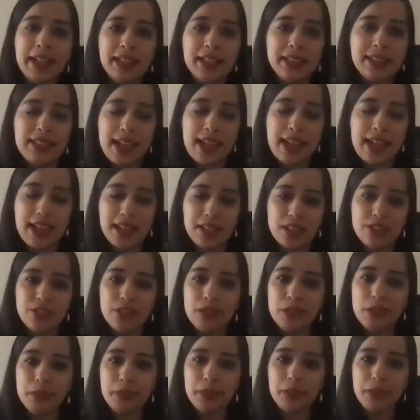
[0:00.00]
and that's
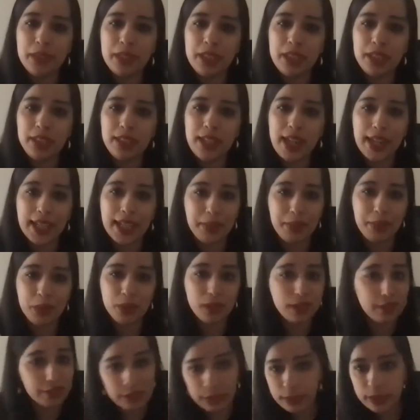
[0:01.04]
for me time to
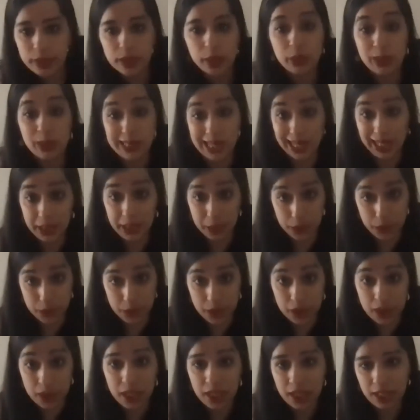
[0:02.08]
give you a new challenge,
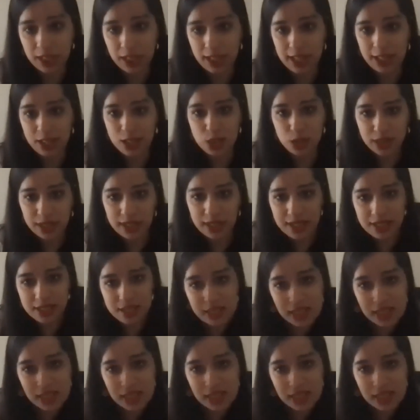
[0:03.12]
right? So that I